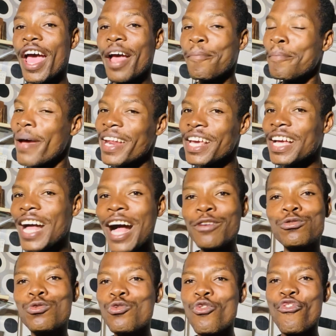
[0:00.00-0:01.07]
medical
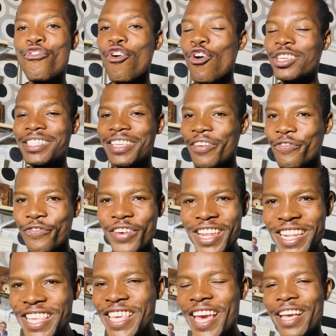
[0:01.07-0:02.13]
school for
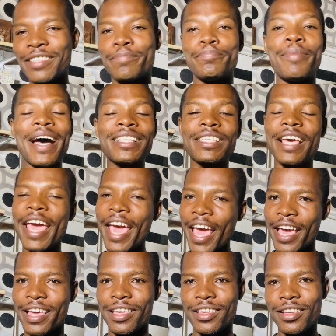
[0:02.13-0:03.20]
7 years. But
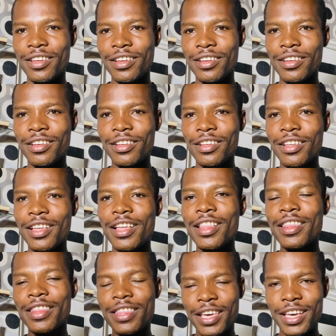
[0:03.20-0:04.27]
hey,
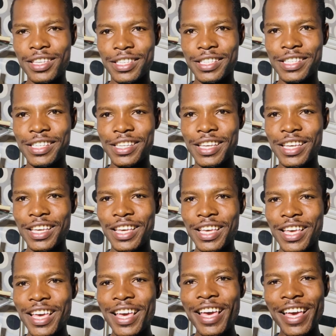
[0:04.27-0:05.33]
this
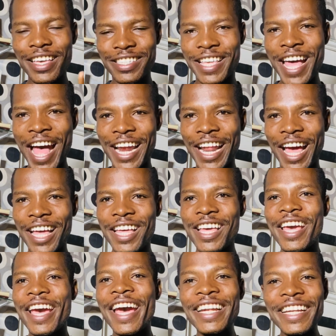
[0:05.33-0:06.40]
is Ghana.
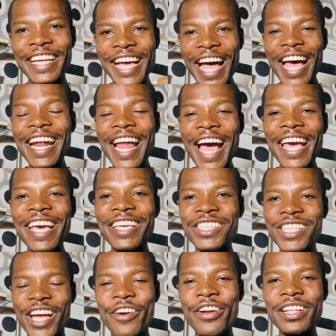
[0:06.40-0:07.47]
And Ghana is
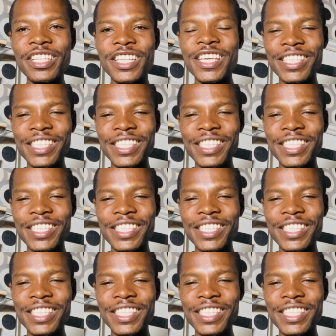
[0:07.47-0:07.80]
currently